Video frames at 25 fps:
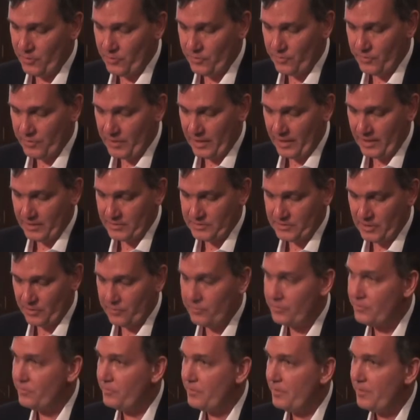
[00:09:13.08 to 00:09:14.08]
no, uh,
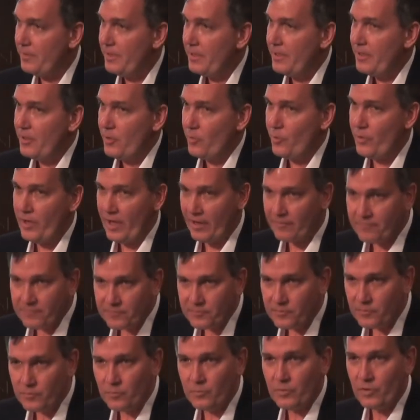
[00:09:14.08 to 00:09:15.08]
so we
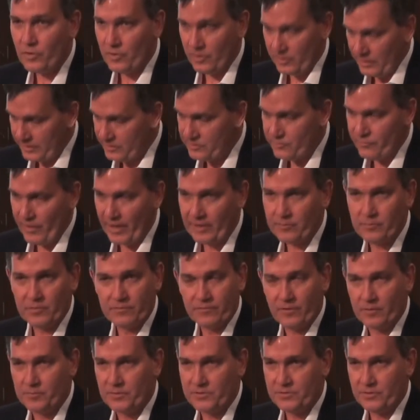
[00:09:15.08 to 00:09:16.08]
have to interact
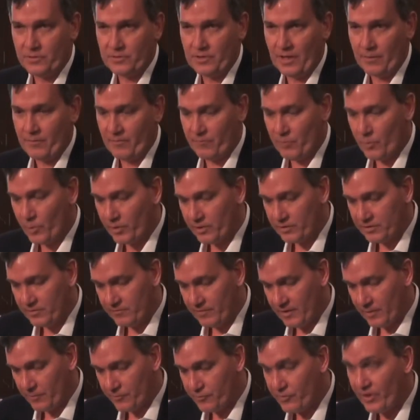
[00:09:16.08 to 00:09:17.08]
with pharmaceutical companies. If we want to
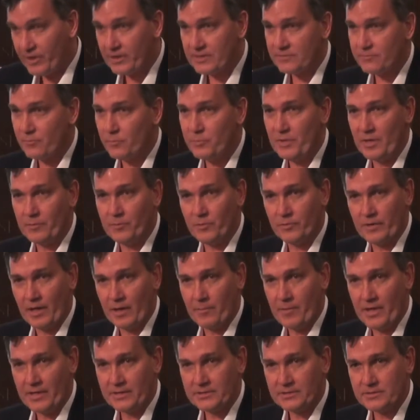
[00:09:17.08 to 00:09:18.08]
develop drugs for people
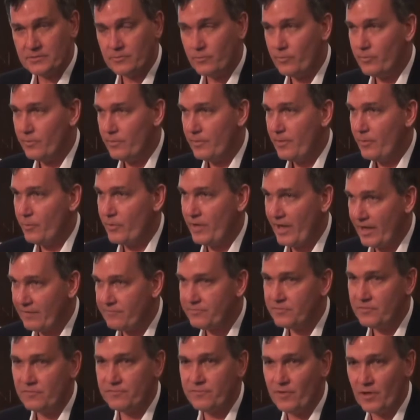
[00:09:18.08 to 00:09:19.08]
with MS, we
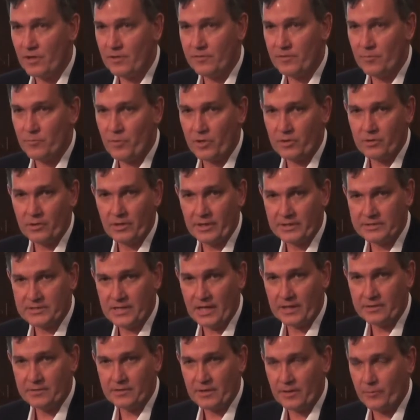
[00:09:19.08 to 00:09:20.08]
have to follow the model
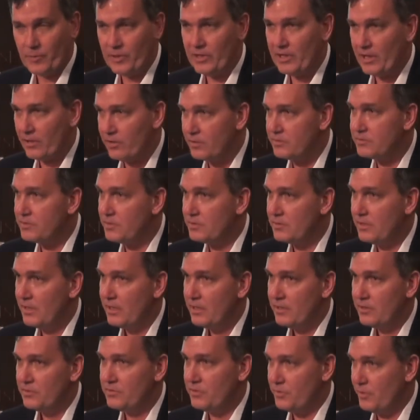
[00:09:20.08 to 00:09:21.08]
that's out there. We cannot
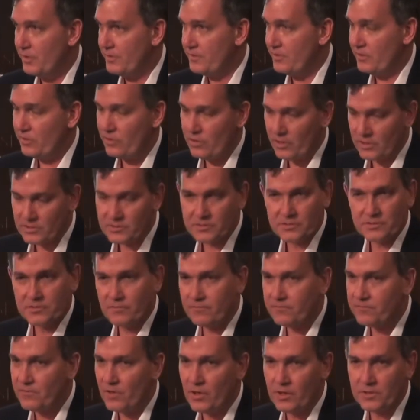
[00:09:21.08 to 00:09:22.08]
do it. The
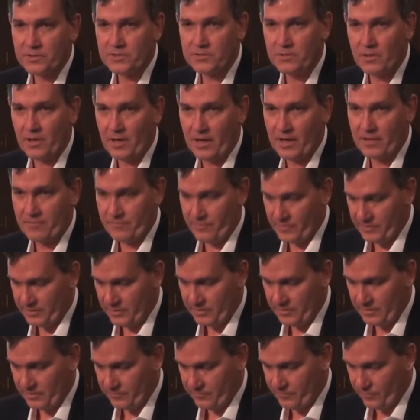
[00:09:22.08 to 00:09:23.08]
costs are far too high for,
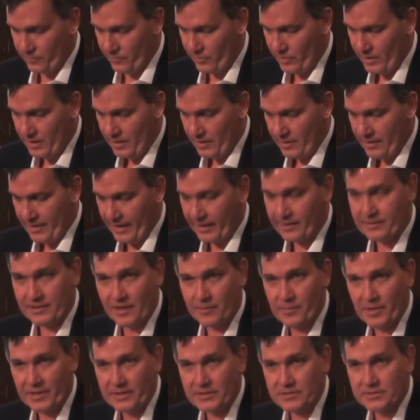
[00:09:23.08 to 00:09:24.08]
for
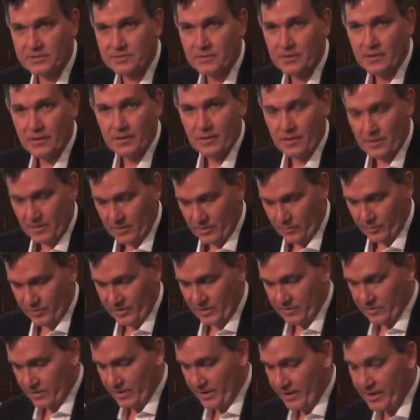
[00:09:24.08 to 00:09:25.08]
academics
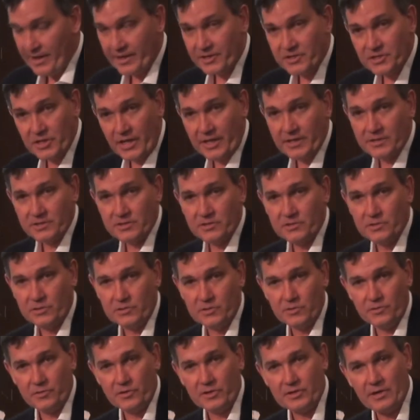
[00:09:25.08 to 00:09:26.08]
within the NHS
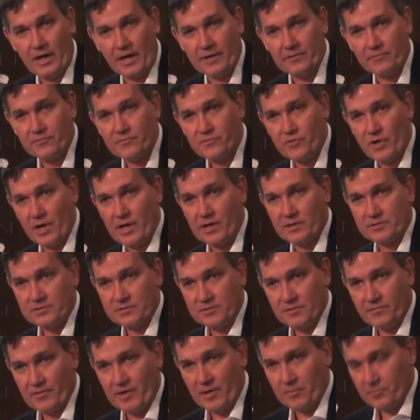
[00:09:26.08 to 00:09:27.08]
to do the kind of
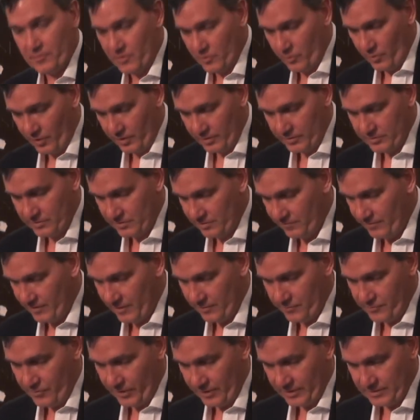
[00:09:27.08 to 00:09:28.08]
trials and development work to
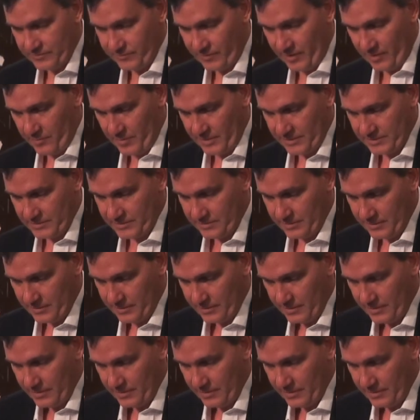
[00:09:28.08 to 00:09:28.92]
develop drugs for MS.